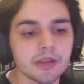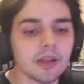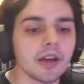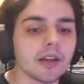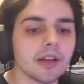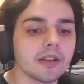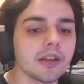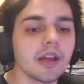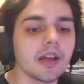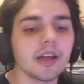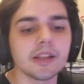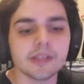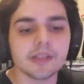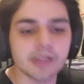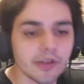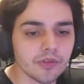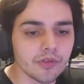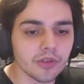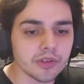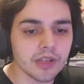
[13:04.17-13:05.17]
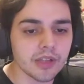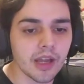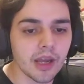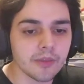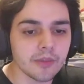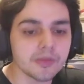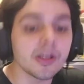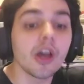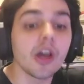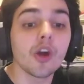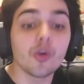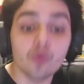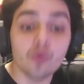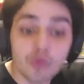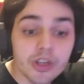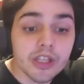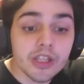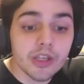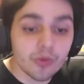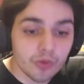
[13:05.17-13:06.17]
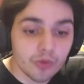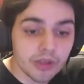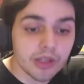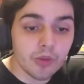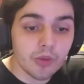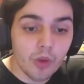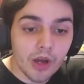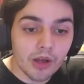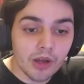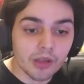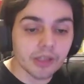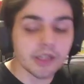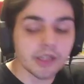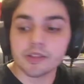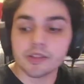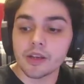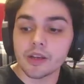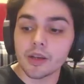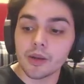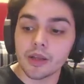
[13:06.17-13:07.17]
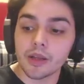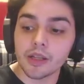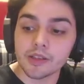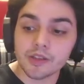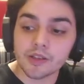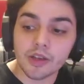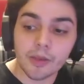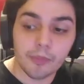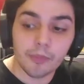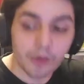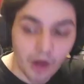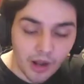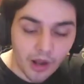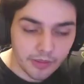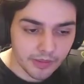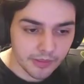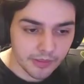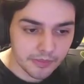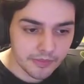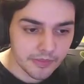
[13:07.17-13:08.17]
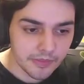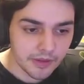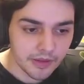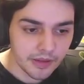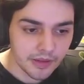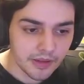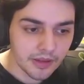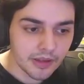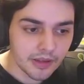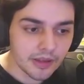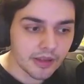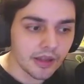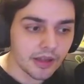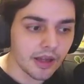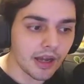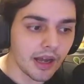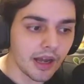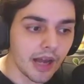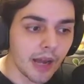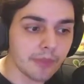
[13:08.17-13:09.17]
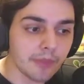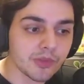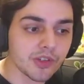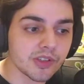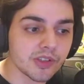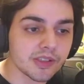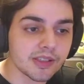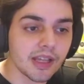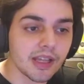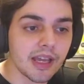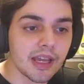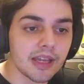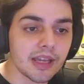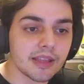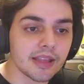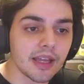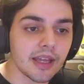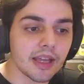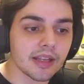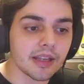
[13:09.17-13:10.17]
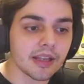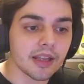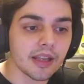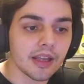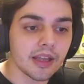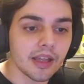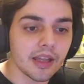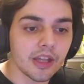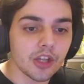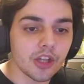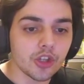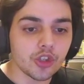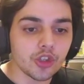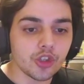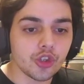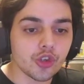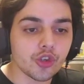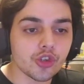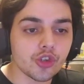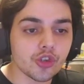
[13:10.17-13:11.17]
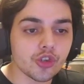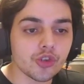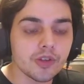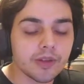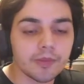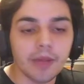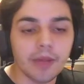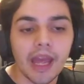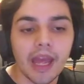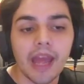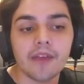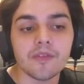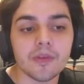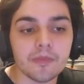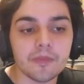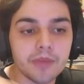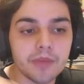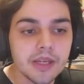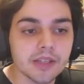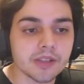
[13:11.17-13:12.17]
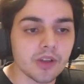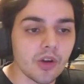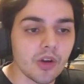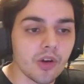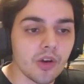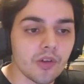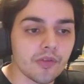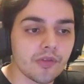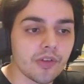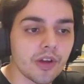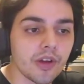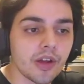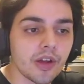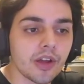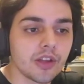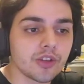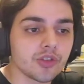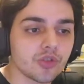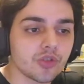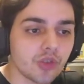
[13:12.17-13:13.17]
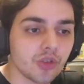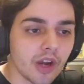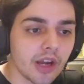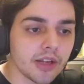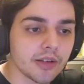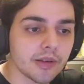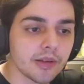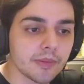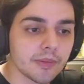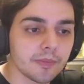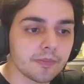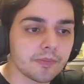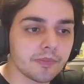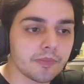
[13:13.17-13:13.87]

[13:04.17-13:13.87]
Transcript: done several times really, really well. It's not a problem. I'm just saying that you should have a mix of try to